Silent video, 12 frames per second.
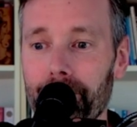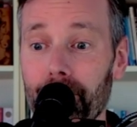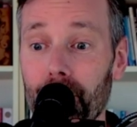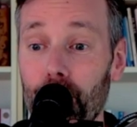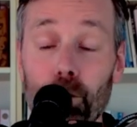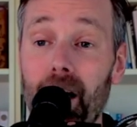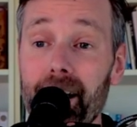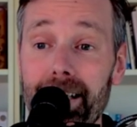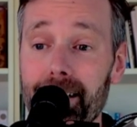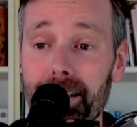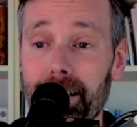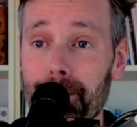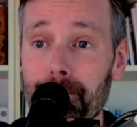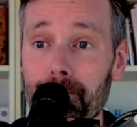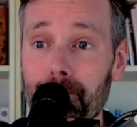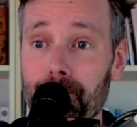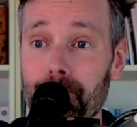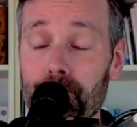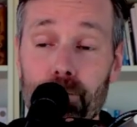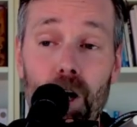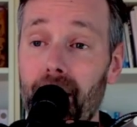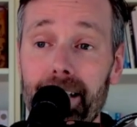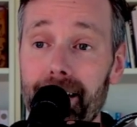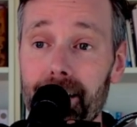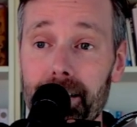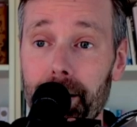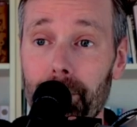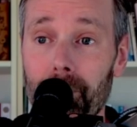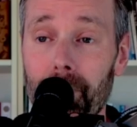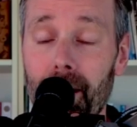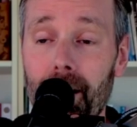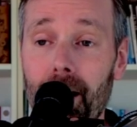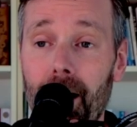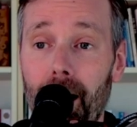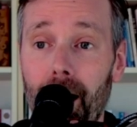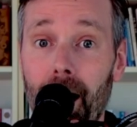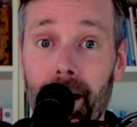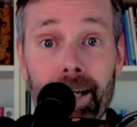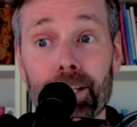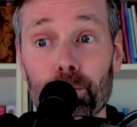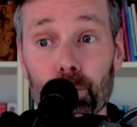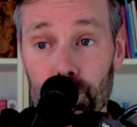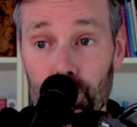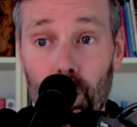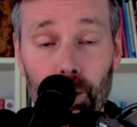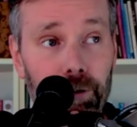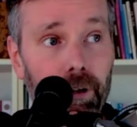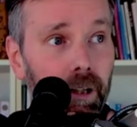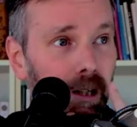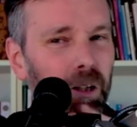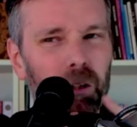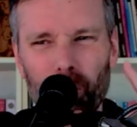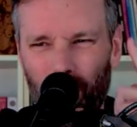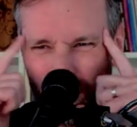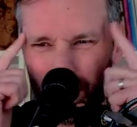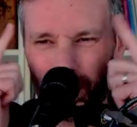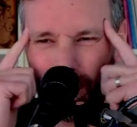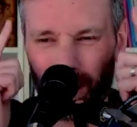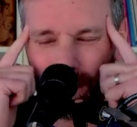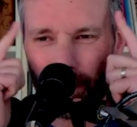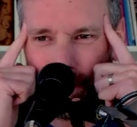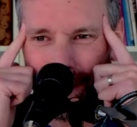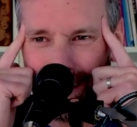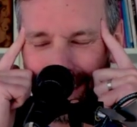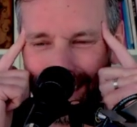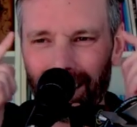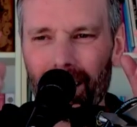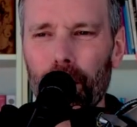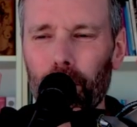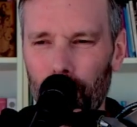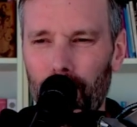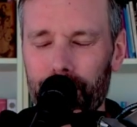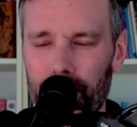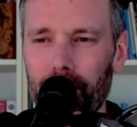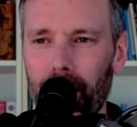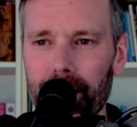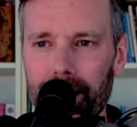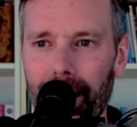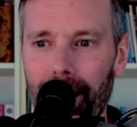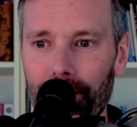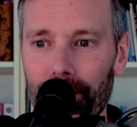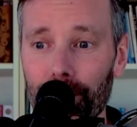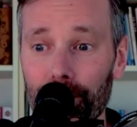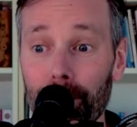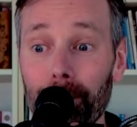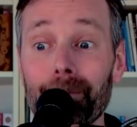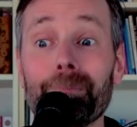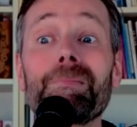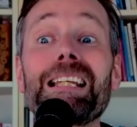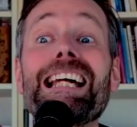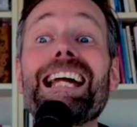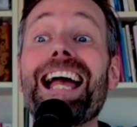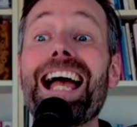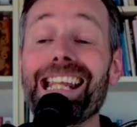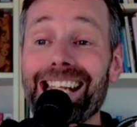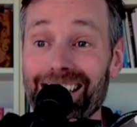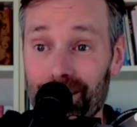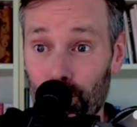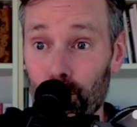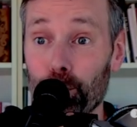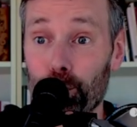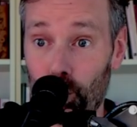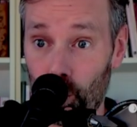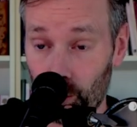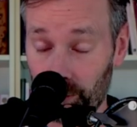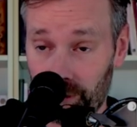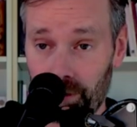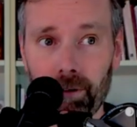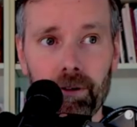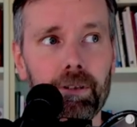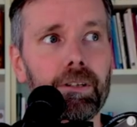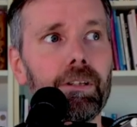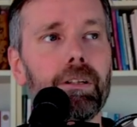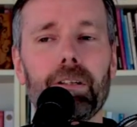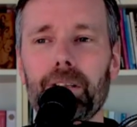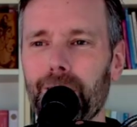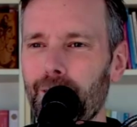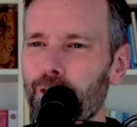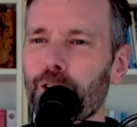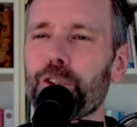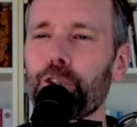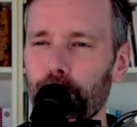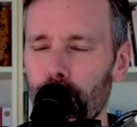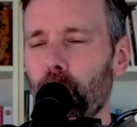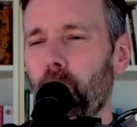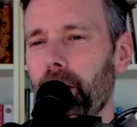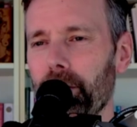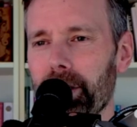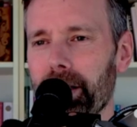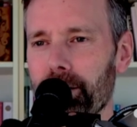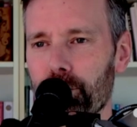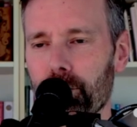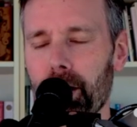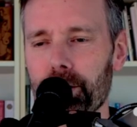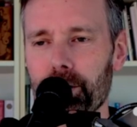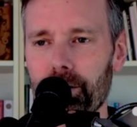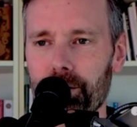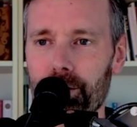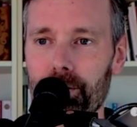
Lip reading: Not easy. Not easy. And as a result, lots and lots of thinking, lots and lots of effort. And as a result, good quality instructions.